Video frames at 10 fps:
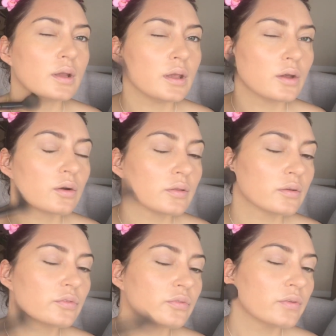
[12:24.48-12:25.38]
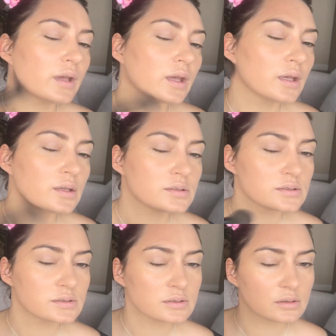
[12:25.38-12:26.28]
Here on the
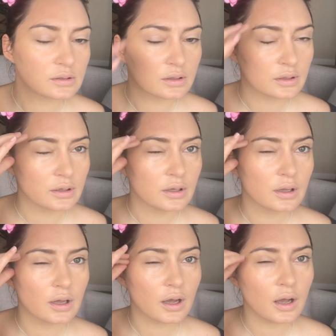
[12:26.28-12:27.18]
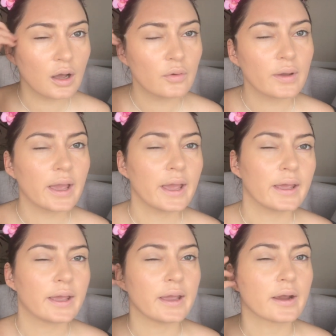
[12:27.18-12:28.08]
face. Okay,
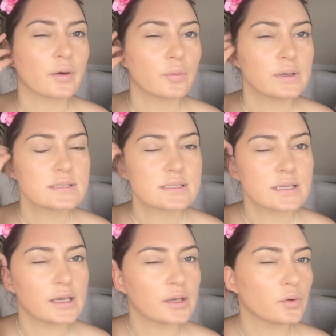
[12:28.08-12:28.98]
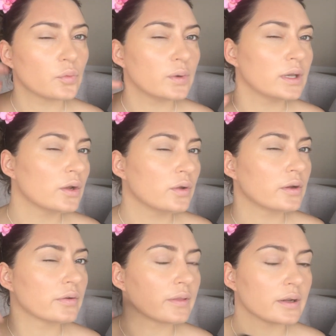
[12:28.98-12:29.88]
hair, we see you. We know
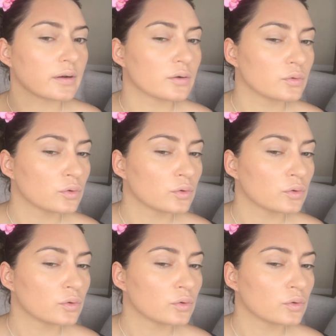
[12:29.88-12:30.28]
you're there.